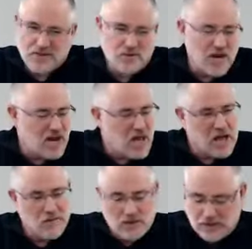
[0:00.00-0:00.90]
So not a
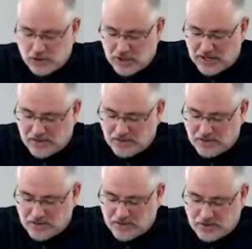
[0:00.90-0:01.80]
lot really changed.
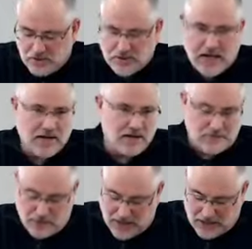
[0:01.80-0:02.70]
You just had a
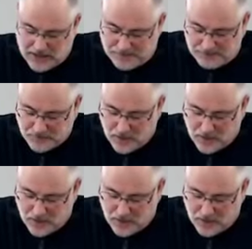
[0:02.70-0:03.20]
different head.